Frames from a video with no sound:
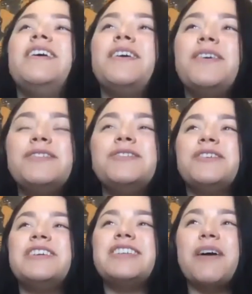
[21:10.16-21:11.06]

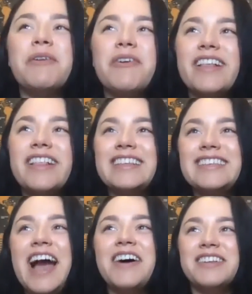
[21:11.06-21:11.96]
Oh, somebody write that
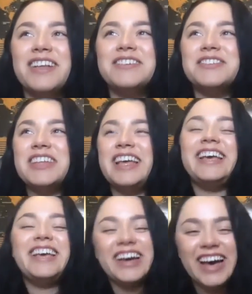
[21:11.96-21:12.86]
down. That was really
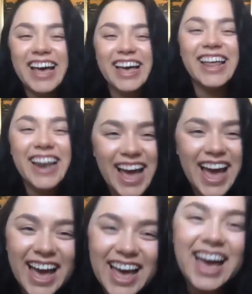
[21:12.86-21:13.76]

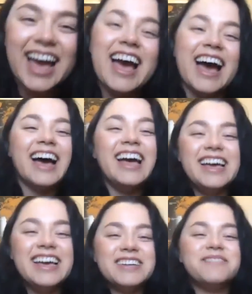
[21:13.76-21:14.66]

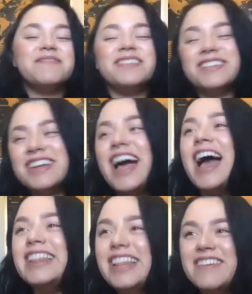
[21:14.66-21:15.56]
good.
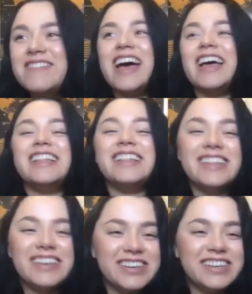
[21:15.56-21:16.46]
I love that.
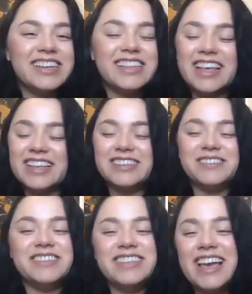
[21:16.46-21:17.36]
Good.
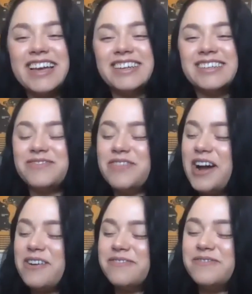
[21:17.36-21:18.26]
Dang.
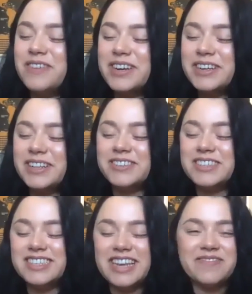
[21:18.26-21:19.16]
Wow. What a
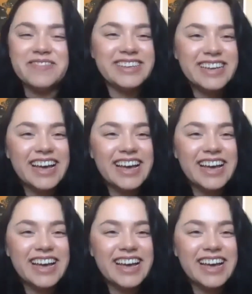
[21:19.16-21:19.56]
closing statement.